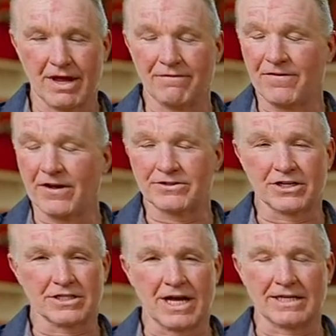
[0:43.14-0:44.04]
It felt
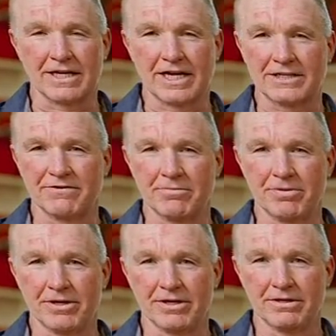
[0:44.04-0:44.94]
just like that, SVP.
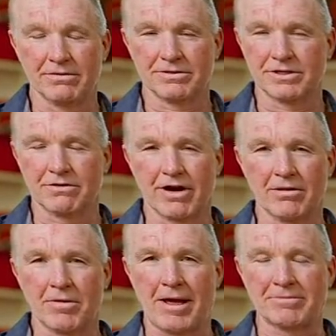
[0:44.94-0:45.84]
It was an incredible